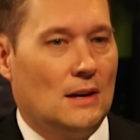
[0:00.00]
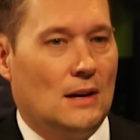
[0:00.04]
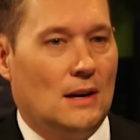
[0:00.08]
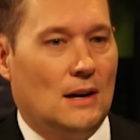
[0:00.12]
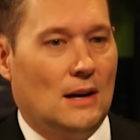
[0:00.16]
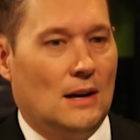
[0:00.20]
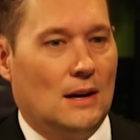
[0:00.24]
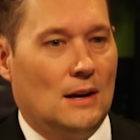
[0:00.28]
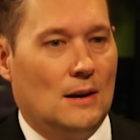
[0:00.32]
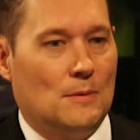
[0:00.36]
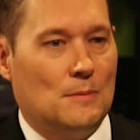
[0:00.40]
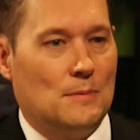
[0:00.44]

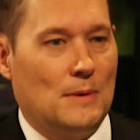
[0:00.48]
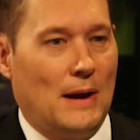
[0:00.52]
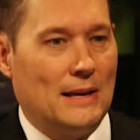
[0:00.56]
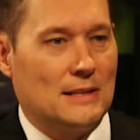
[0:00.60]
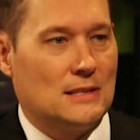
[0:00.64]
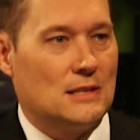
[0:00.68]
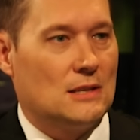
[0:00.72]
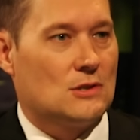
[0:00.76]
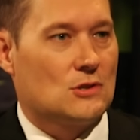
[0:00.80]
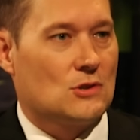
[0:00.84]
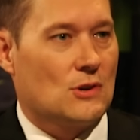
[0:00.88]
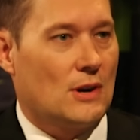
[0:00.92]

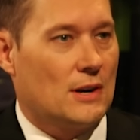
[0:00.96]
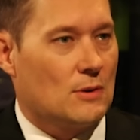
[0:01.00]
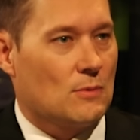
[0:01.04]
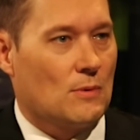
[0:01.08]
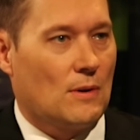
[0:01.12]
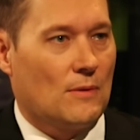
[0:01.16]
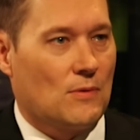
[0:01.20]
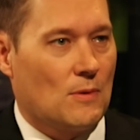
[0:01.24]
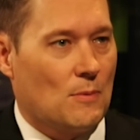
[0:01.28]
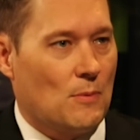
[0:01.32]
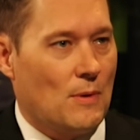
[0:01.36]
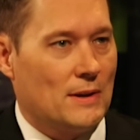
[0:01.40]
as he's trying to
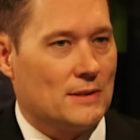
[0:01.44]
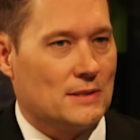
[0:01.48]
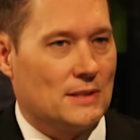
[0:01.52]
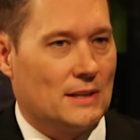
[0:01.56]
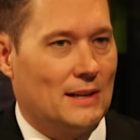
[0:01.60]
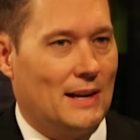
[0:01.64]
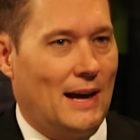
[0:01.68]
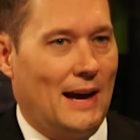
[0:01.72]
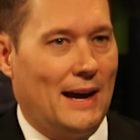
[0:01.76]
run for president.